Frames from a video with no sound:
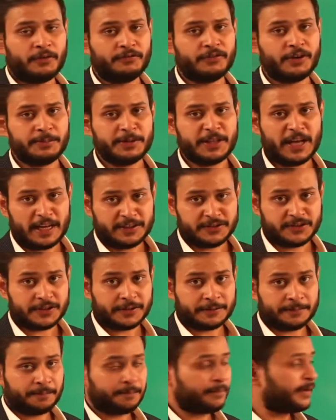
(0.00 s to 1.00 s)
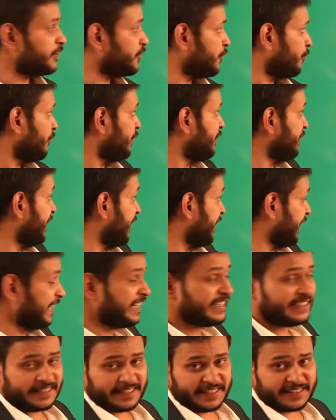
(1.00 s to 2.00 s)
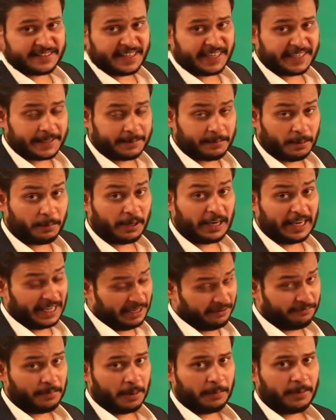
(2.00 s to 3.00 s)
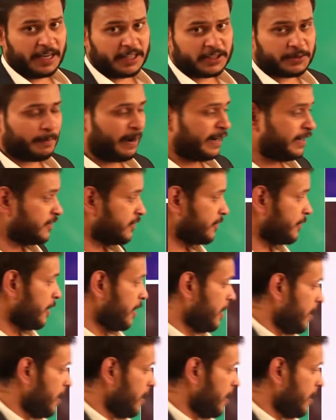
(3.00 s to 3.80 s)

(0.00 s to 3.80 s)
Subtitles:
will be the answer. Pressure will decrease inside the bubble if bubble expands.